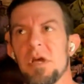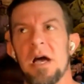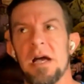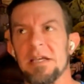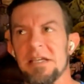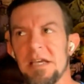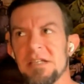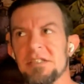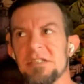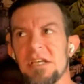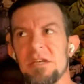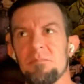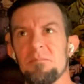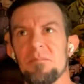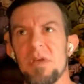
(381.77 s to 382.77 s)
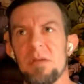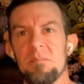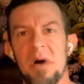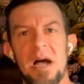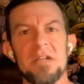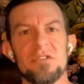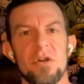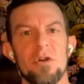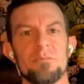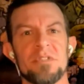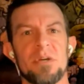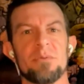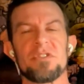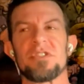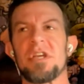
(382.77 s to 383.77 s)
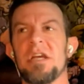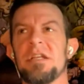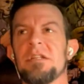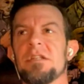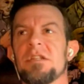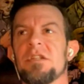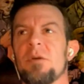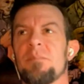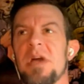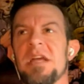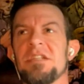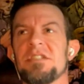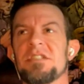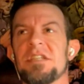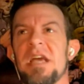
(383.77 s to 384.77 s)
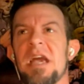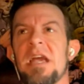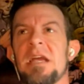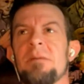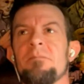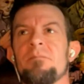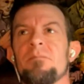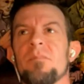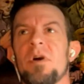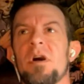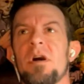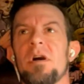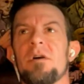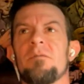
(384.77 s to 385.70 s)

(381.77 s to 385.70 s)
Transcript: I guess in in my terms, I would say the bass came uh,